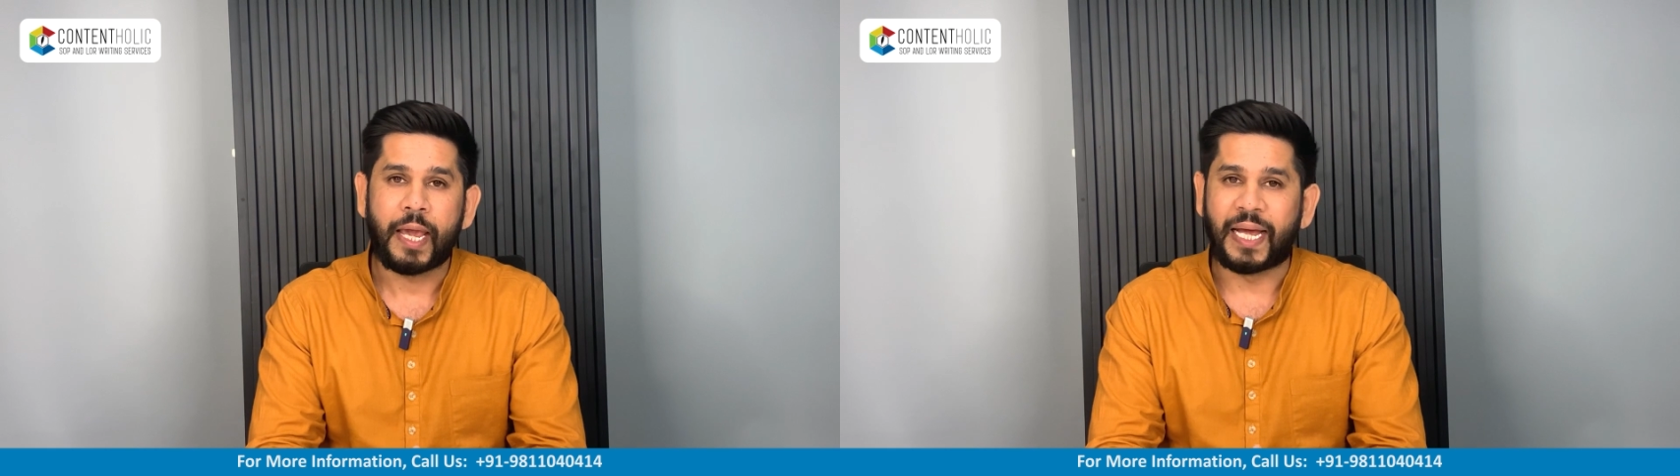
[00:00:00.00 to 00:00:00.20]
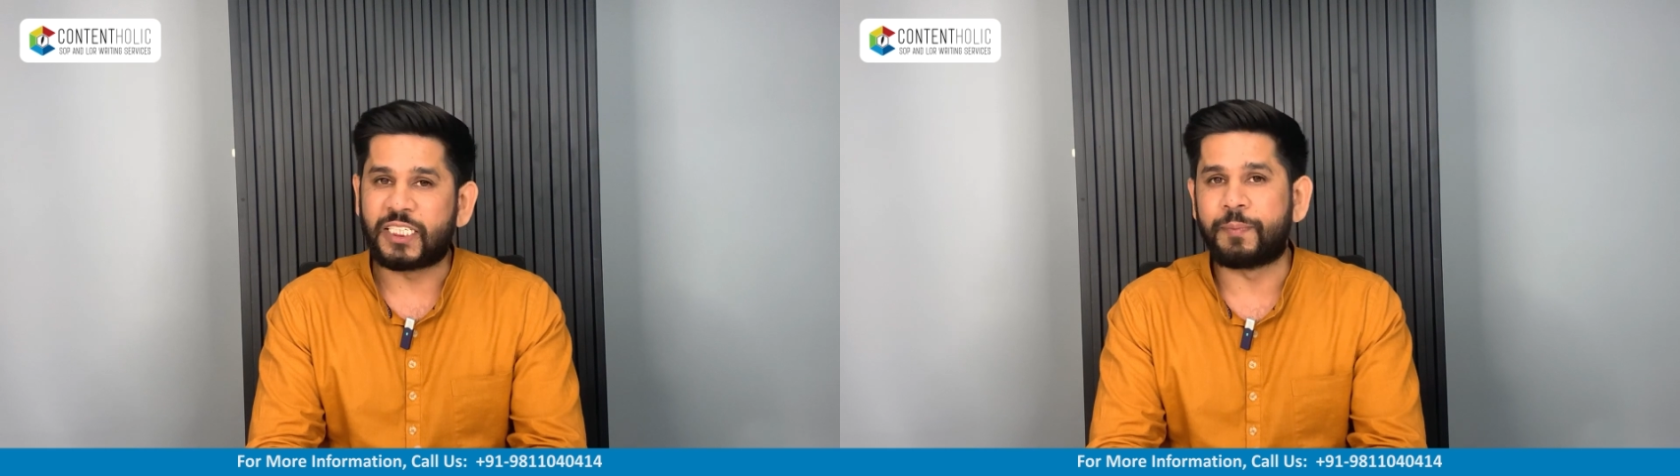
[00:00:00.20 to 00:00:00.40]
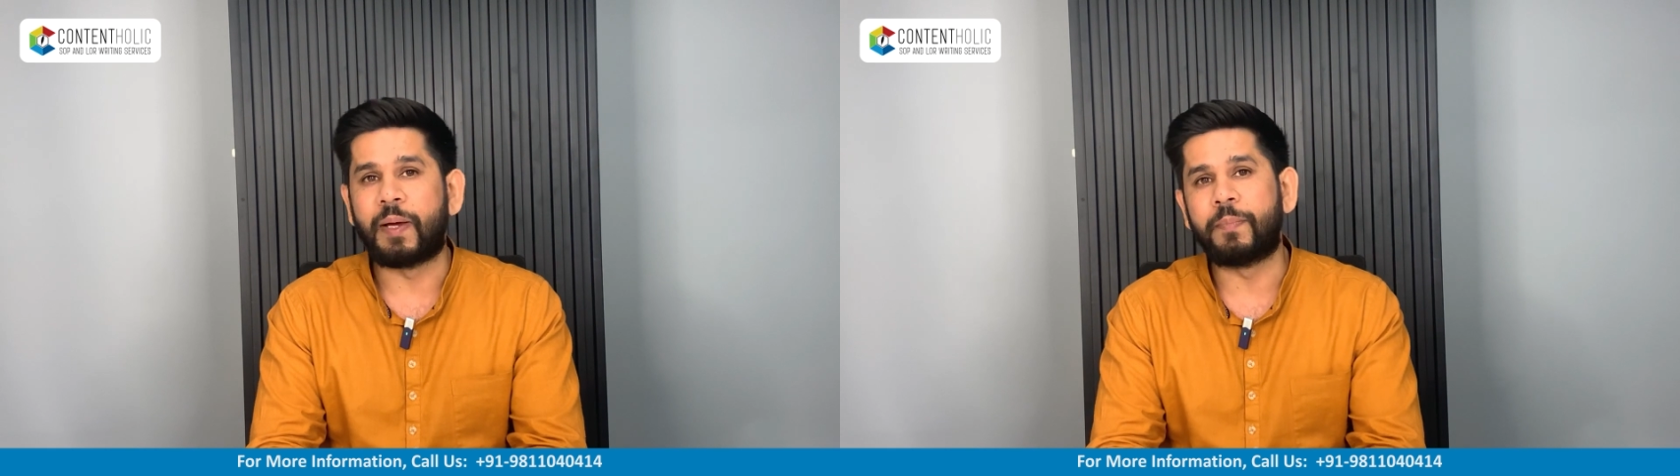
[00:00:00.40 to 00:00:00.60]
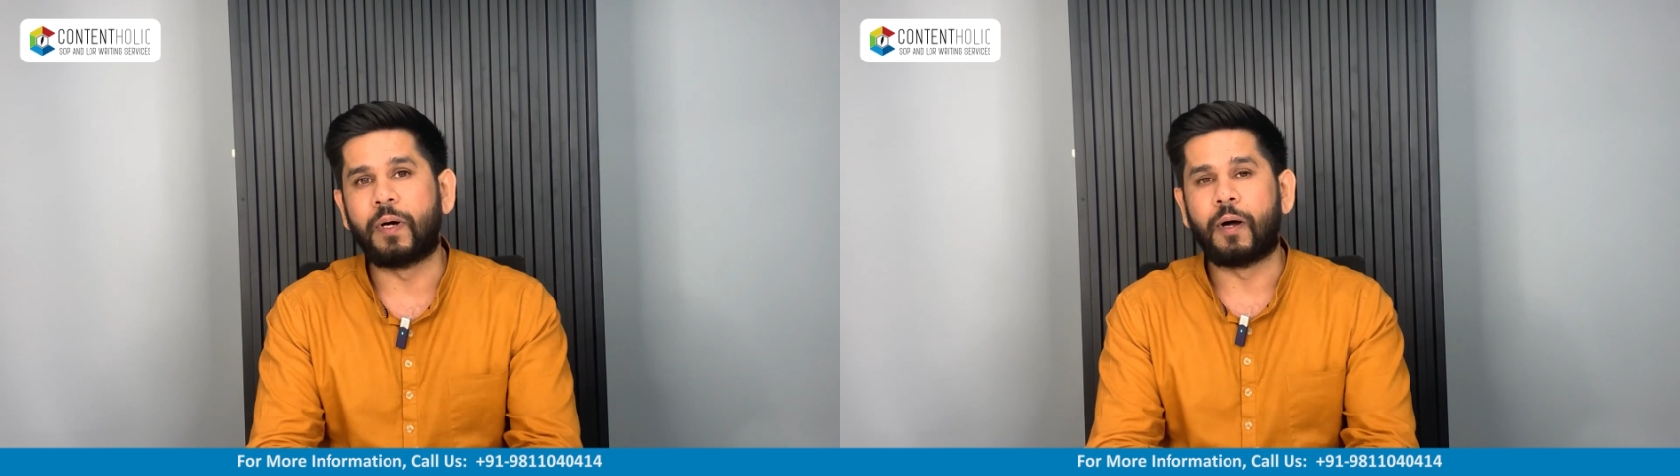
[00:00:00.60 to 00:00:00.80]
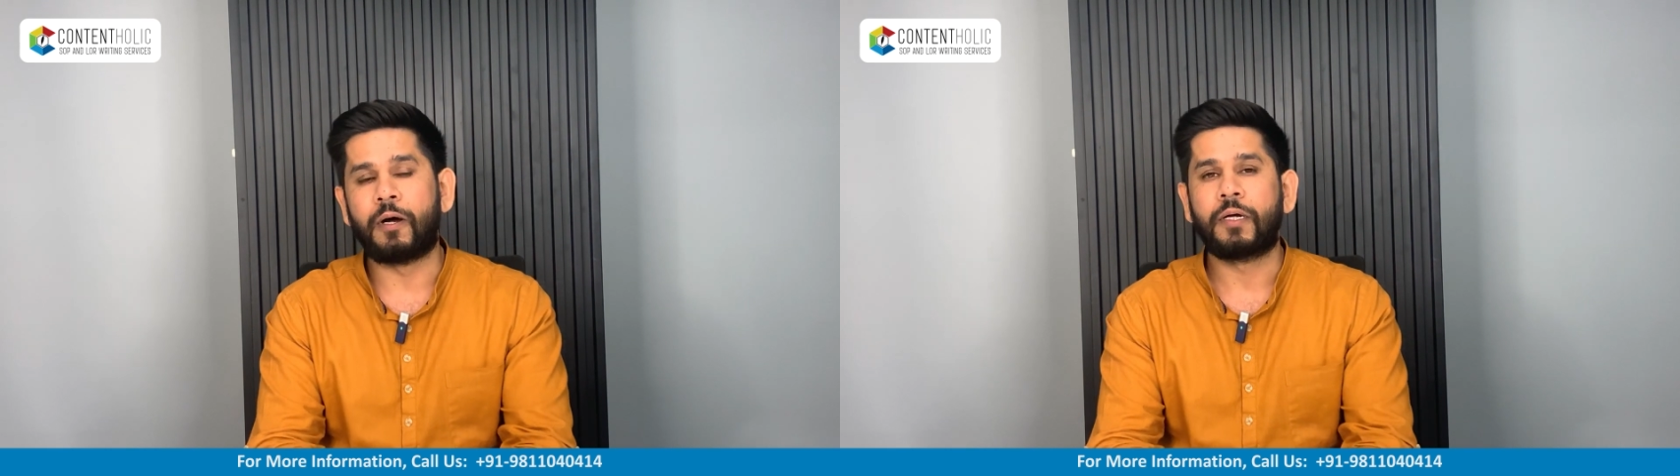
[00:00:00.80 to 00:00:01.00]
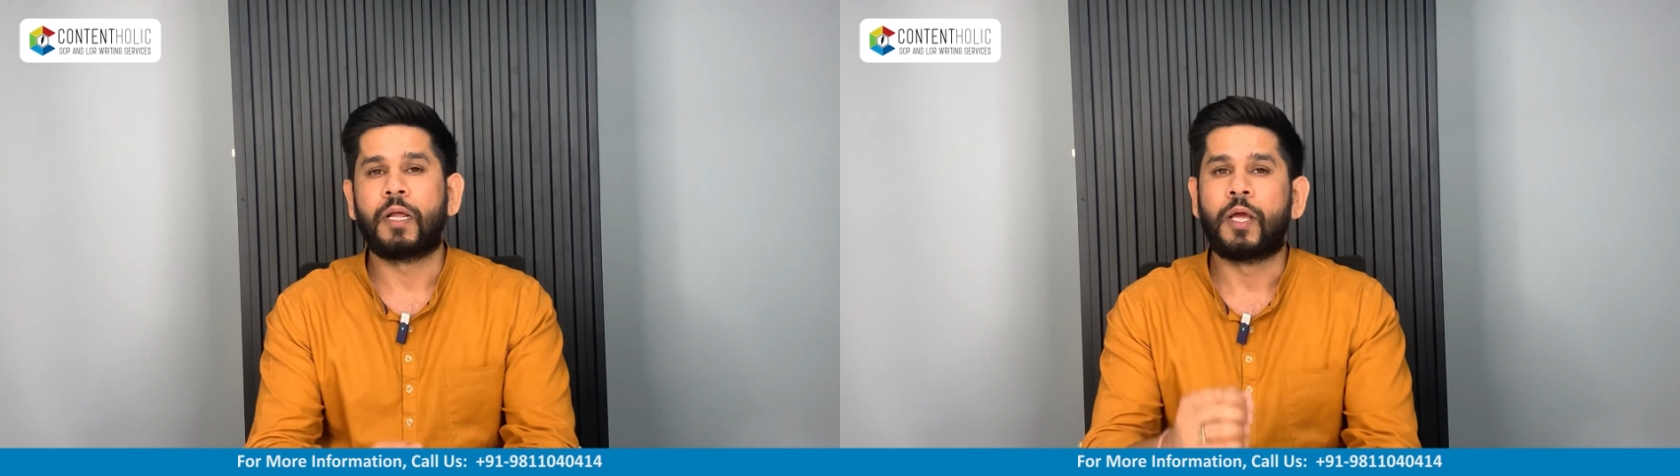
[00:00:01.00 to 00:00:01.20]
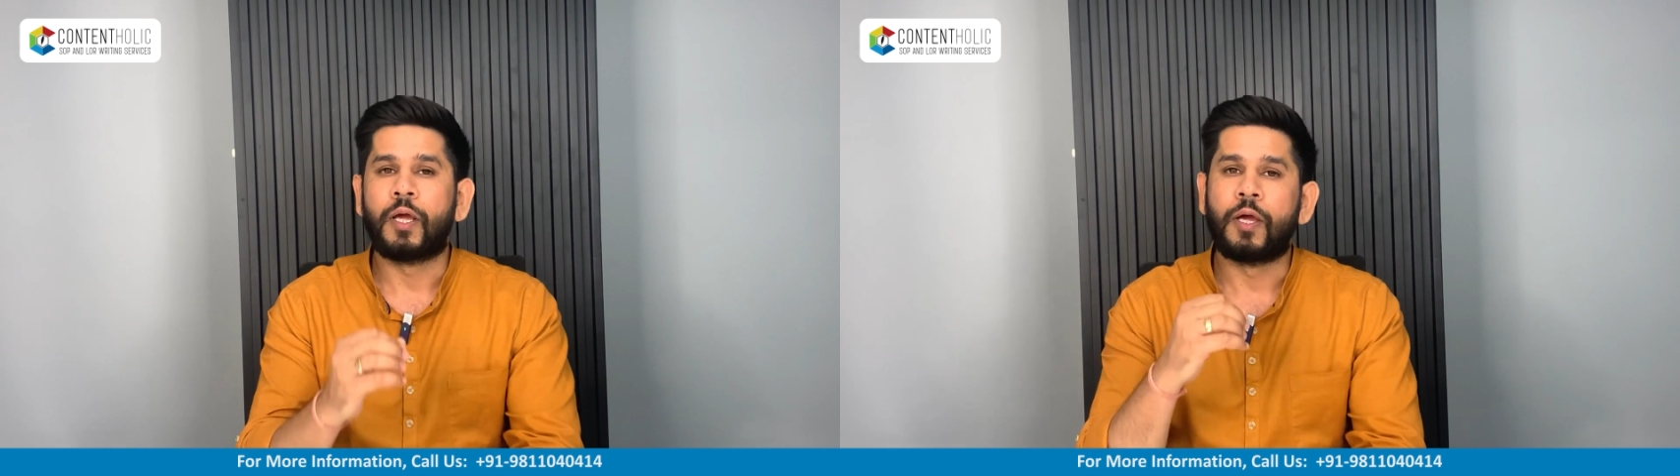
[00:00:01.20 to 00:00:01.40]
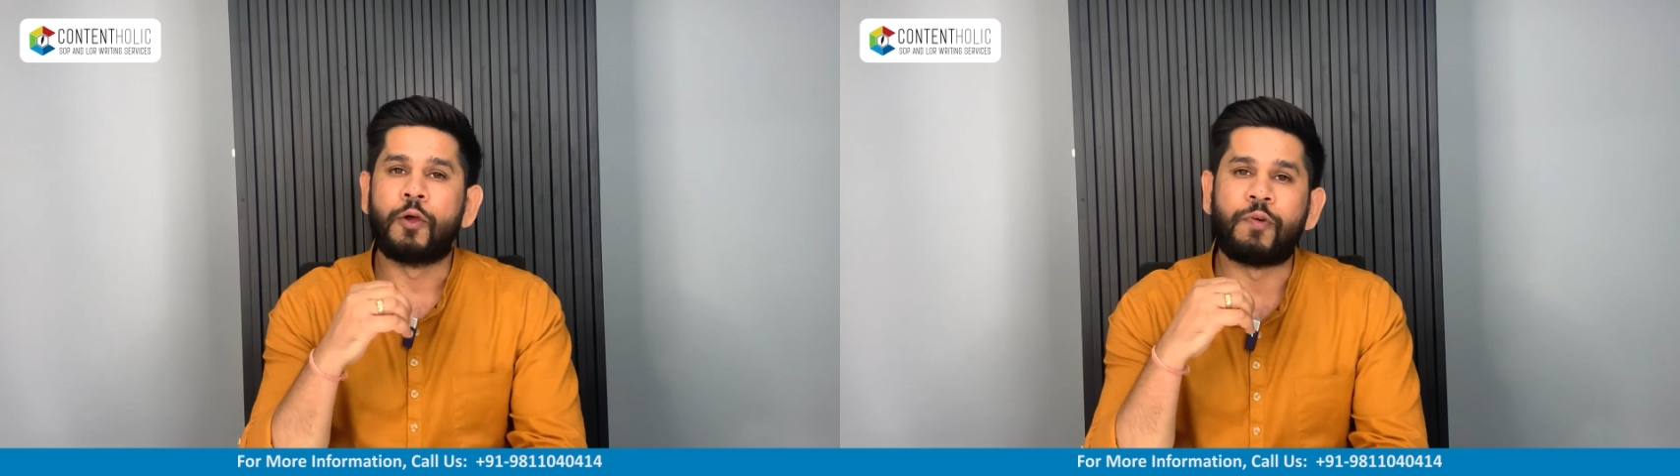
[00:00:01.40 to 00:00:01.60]
And remember,
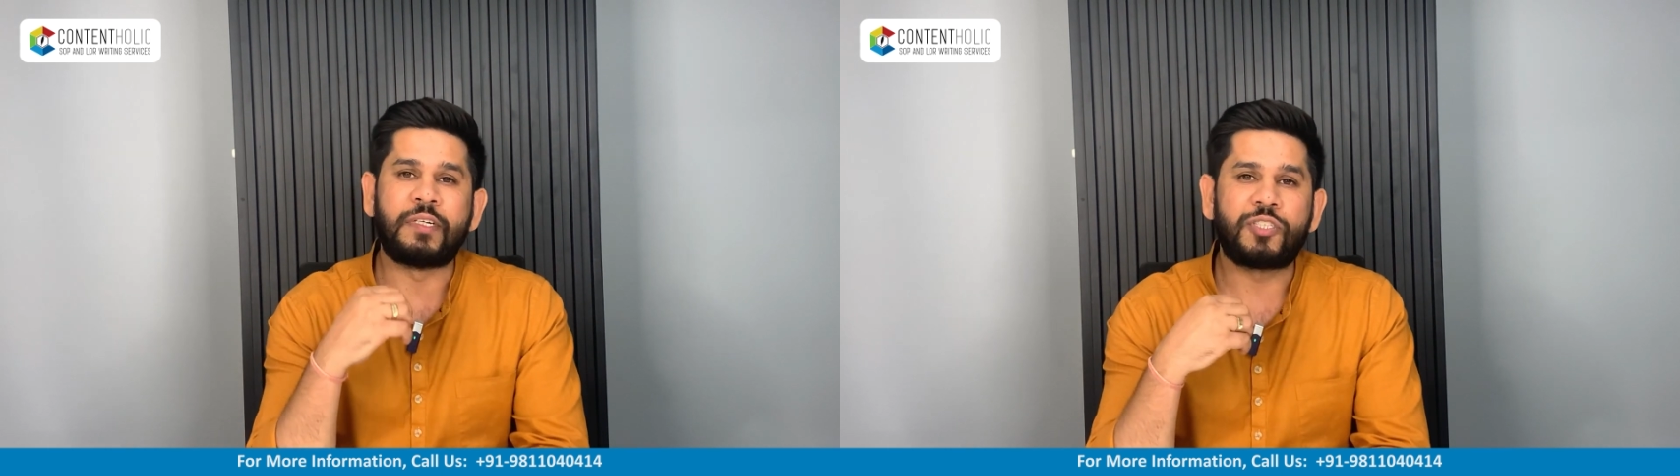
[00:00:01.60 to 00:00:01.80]
when